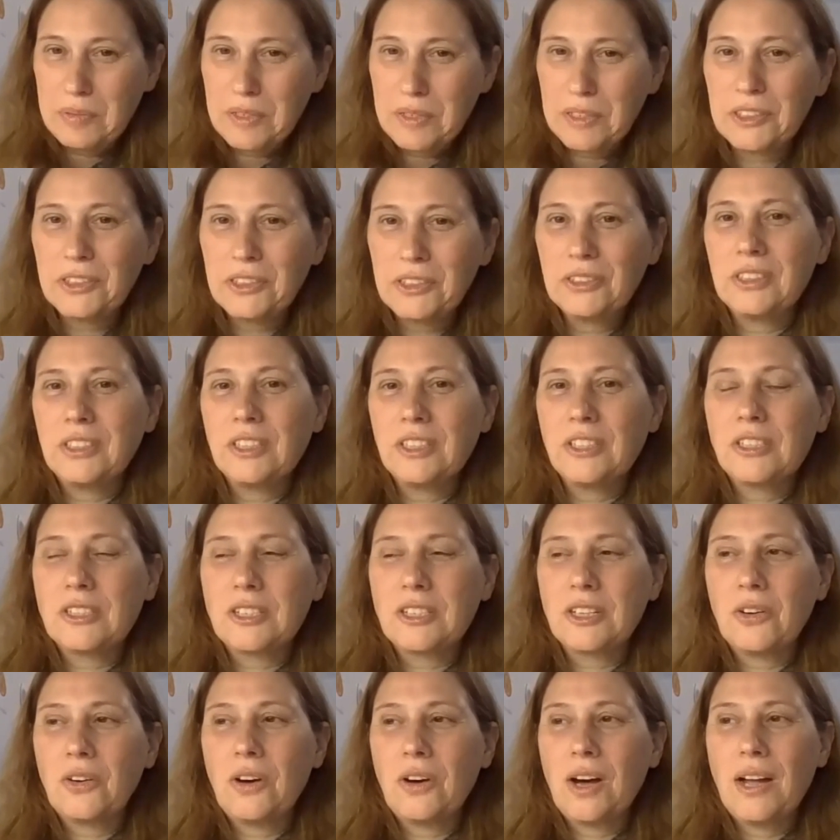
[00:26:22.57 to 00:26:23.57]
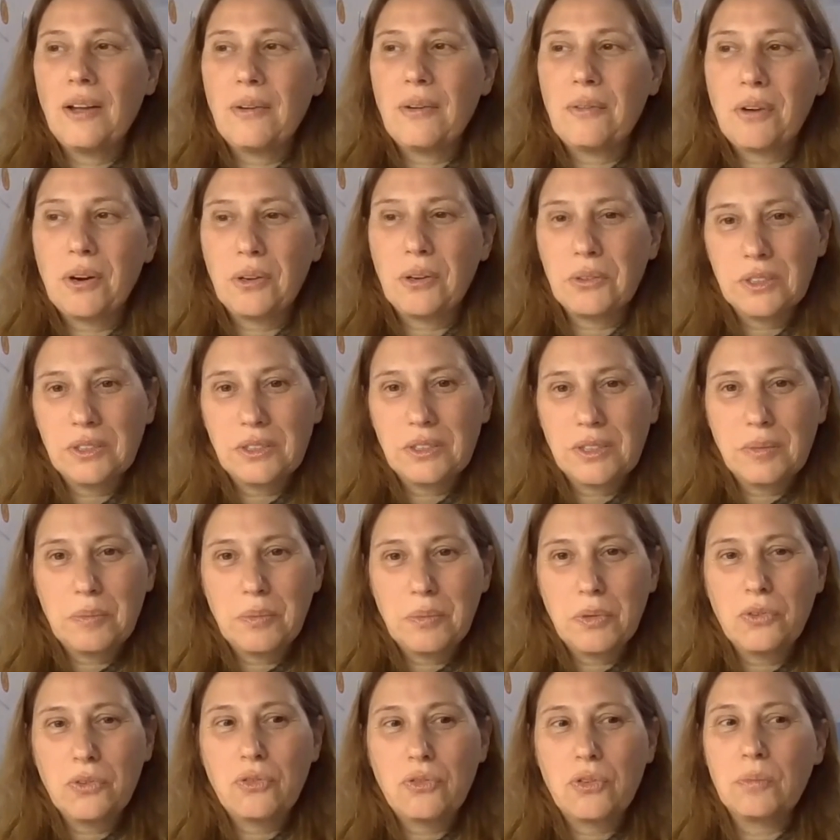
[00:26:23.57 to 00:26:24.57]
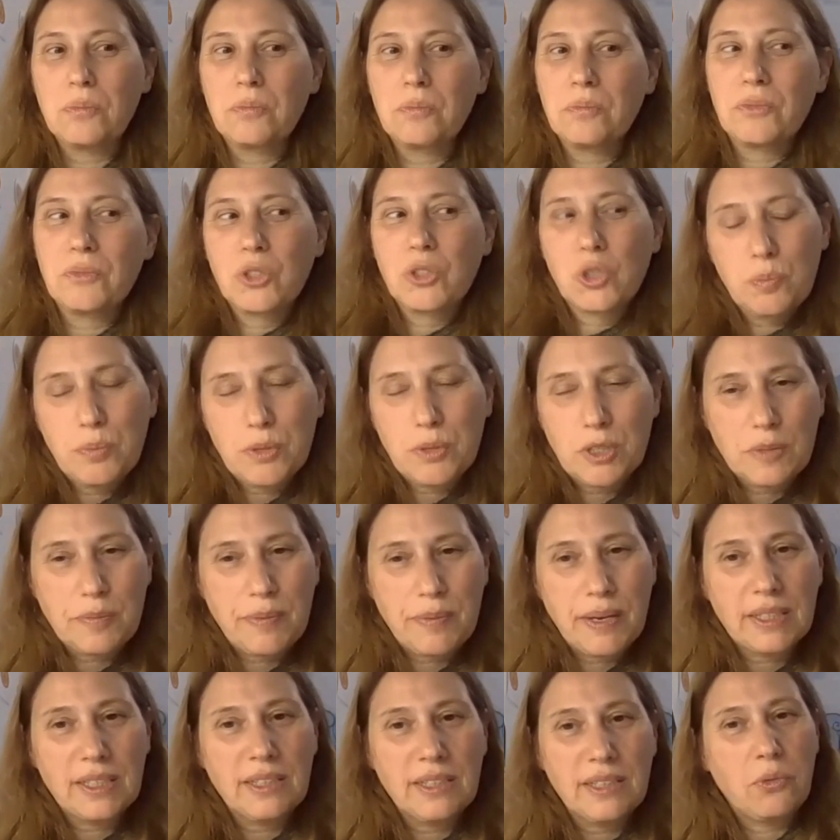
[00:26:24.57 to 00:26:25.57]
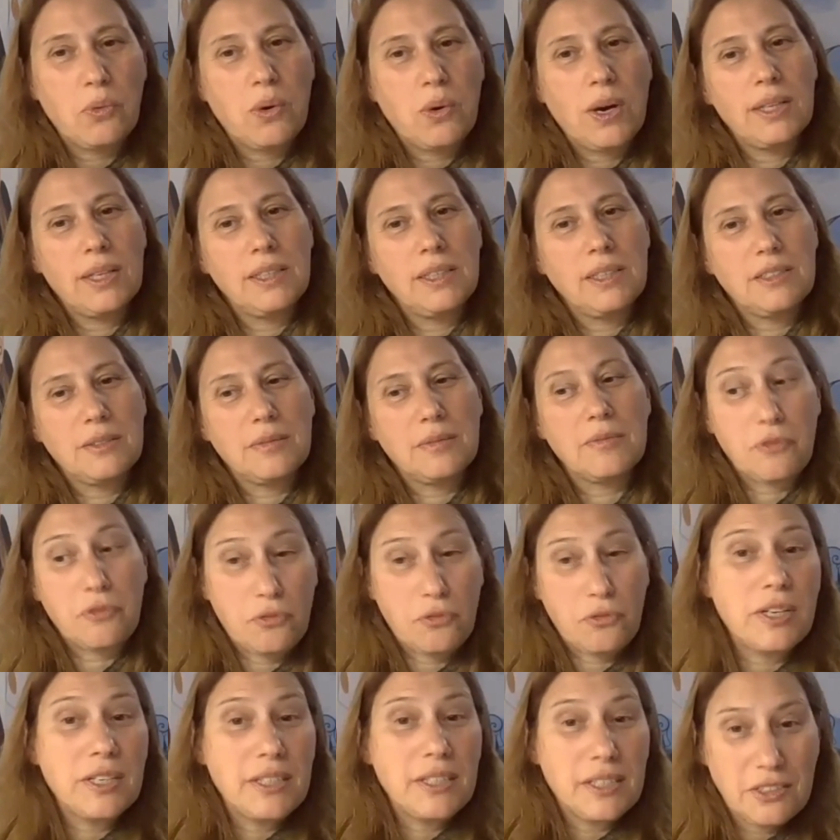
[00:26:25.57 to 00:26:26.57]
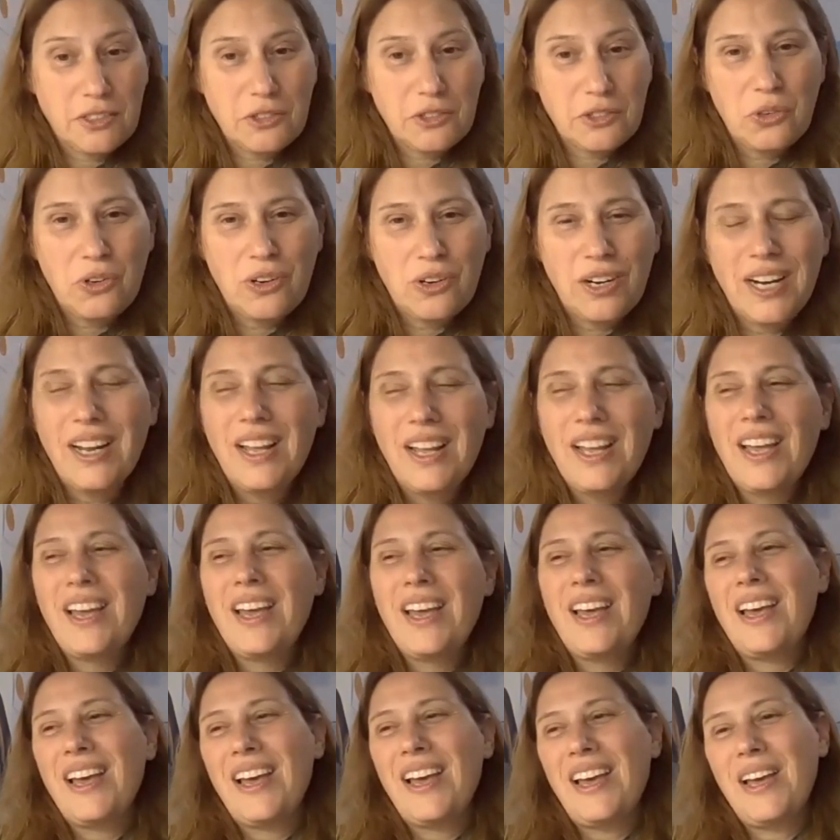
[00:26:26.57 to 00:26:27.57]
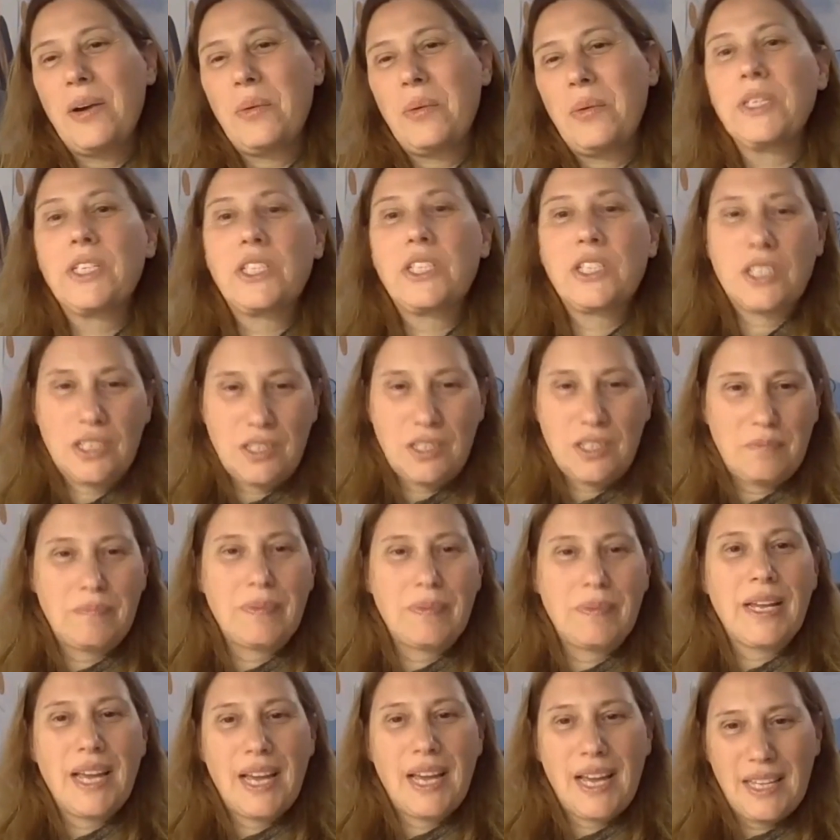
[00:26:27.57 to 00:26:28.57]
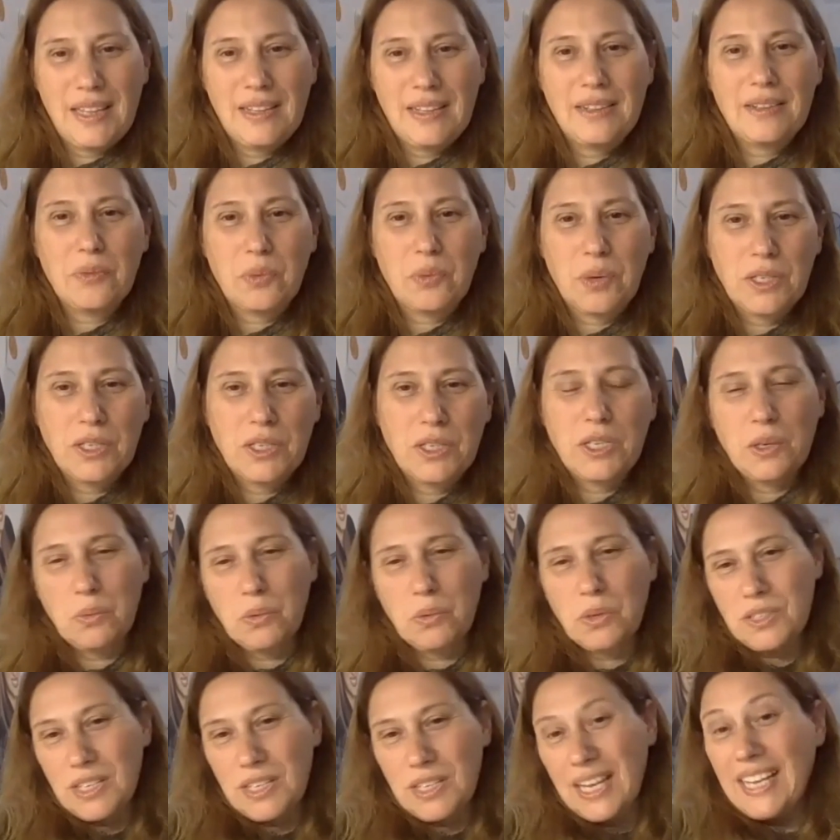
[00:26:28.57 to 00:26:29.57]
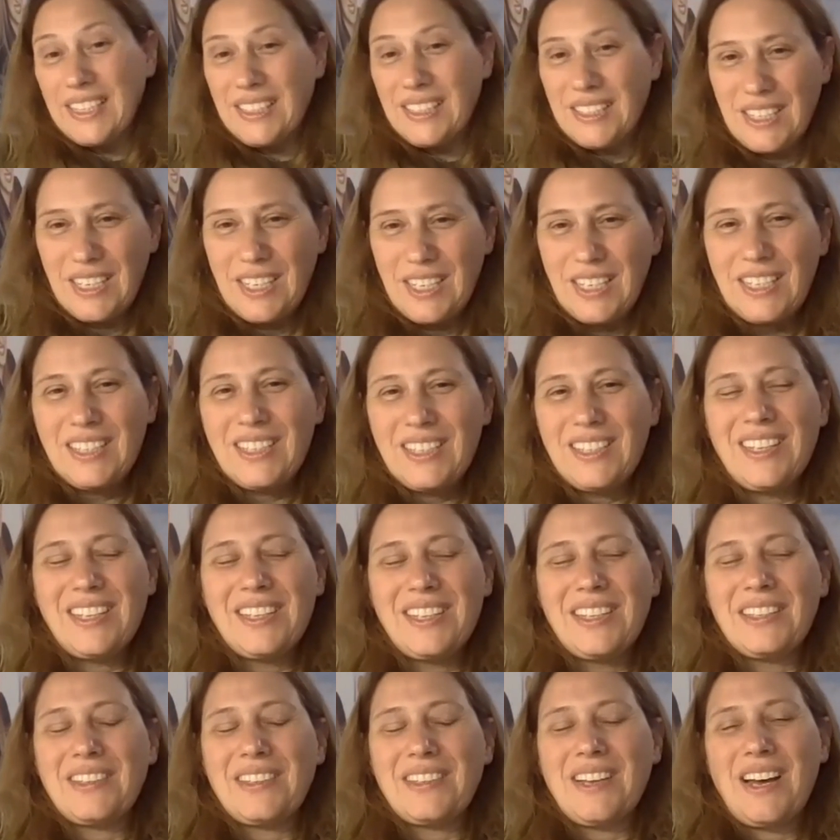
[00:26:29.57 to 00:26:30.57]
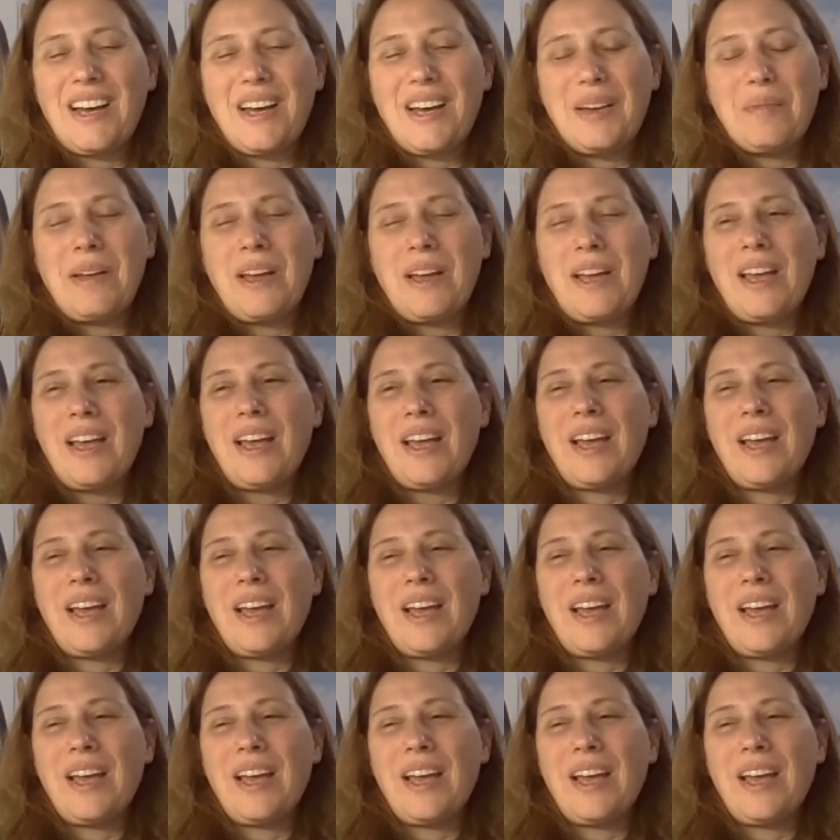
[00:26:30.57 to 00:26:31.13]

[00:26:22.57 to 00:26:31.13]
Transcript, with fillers: absolutely. So I wrote the book from two perspectives. One is Frida's story, uh, which began when she was 18 at the time.